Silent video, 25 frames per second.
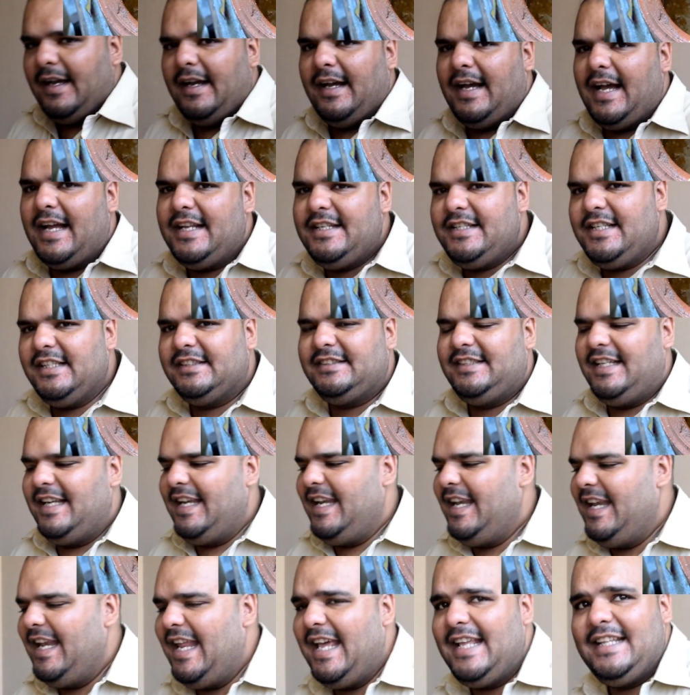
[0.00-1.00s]
and just
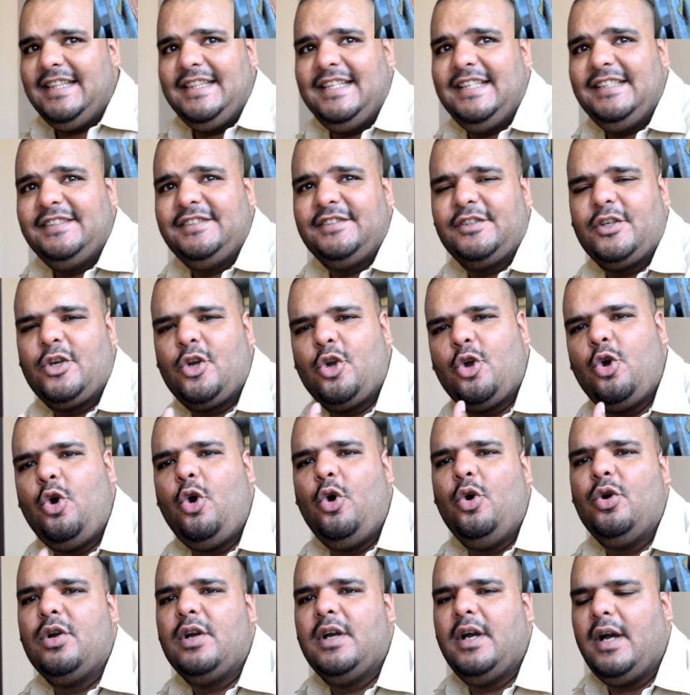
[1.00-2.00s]
let this
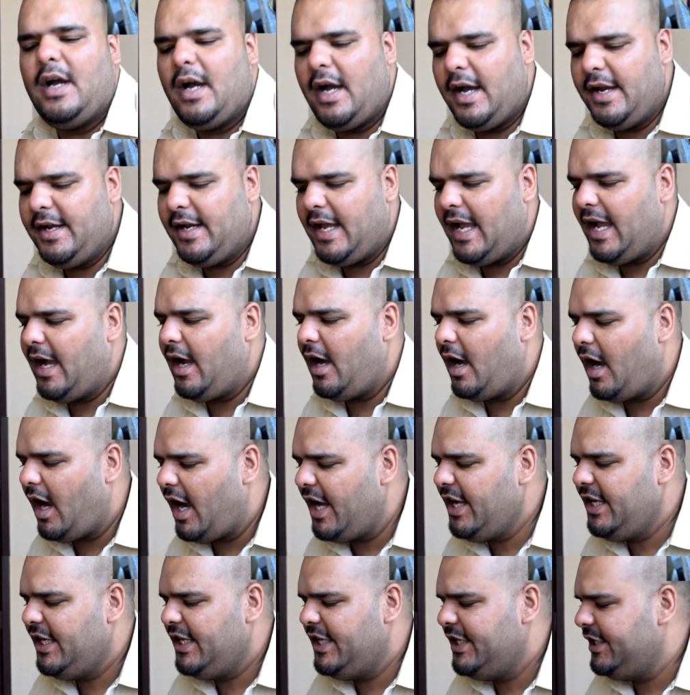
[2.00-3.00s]
cook on a
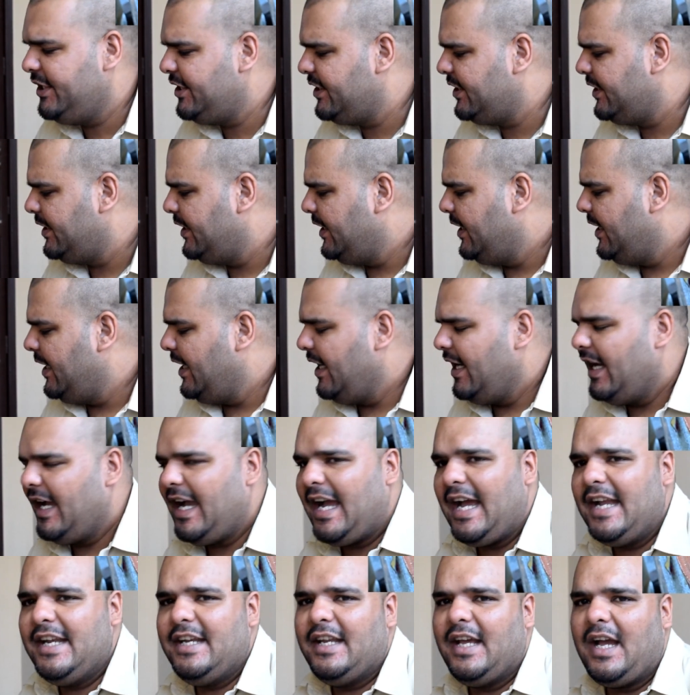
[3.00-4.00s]
high heat.
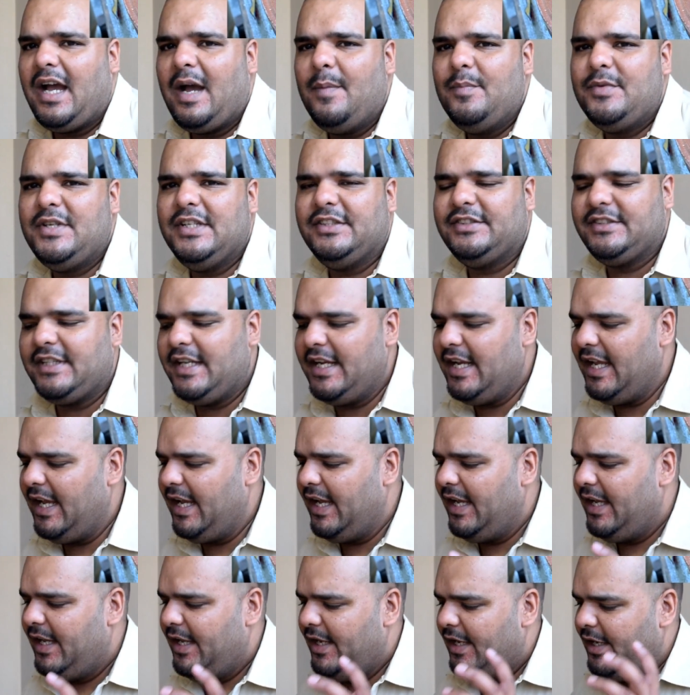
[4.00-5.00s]
And I'm just
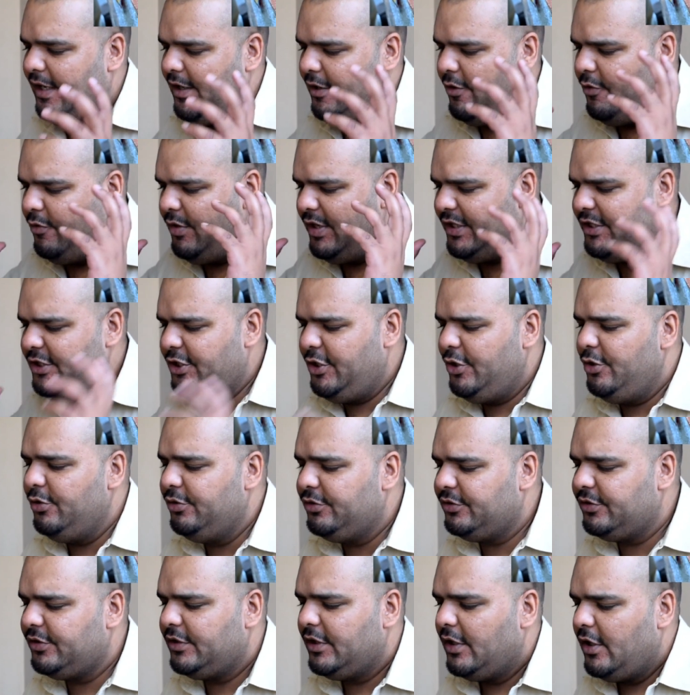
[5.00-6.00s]
gonna
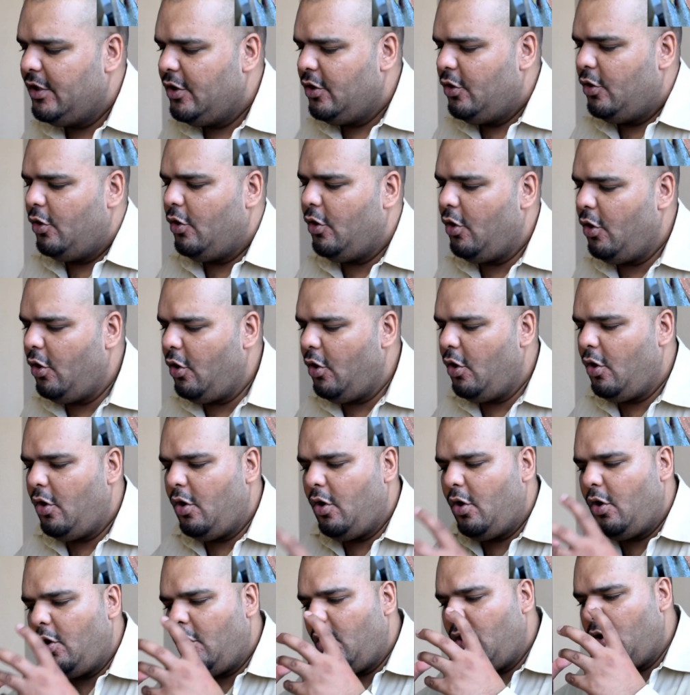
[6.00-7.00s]
reduce
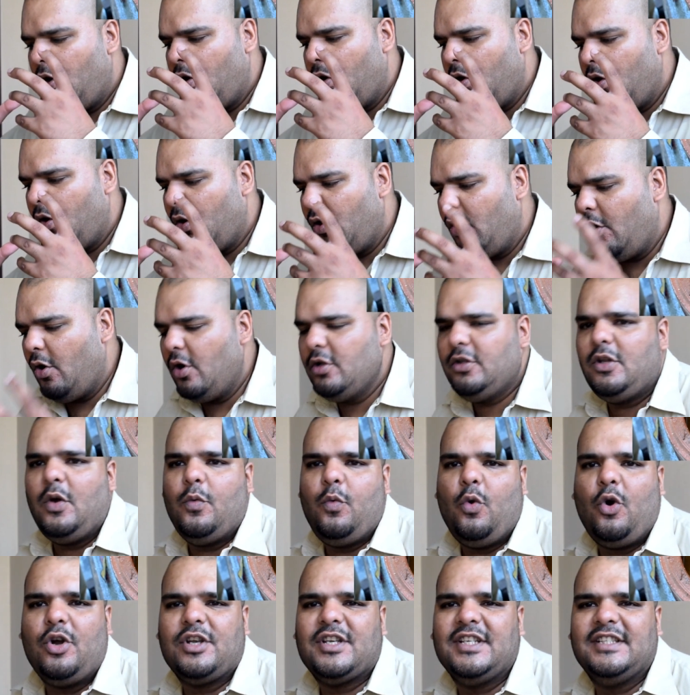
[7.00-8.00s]
all the
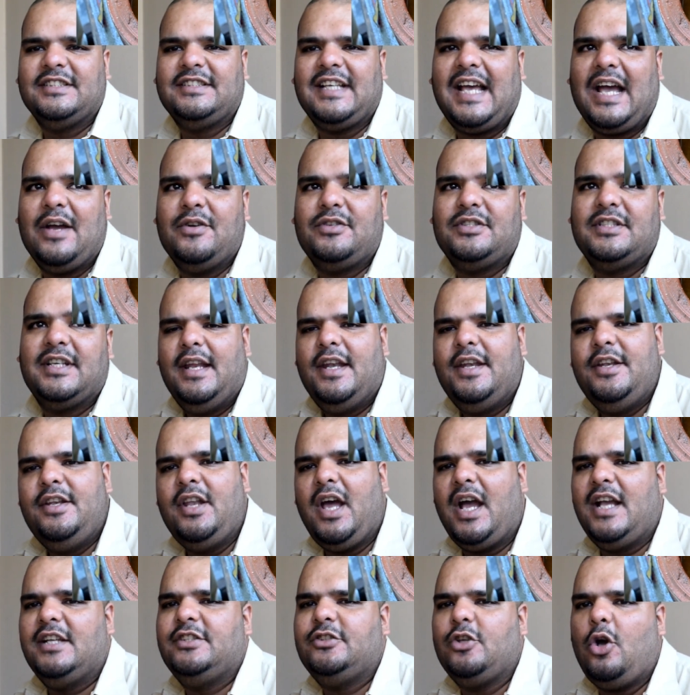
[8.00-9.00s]
waters out.
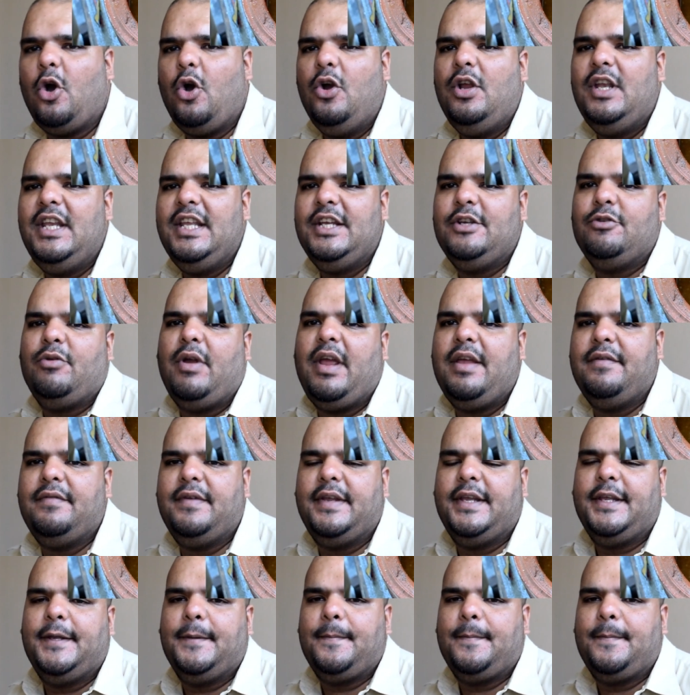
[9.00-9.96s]
Nice oily gravy.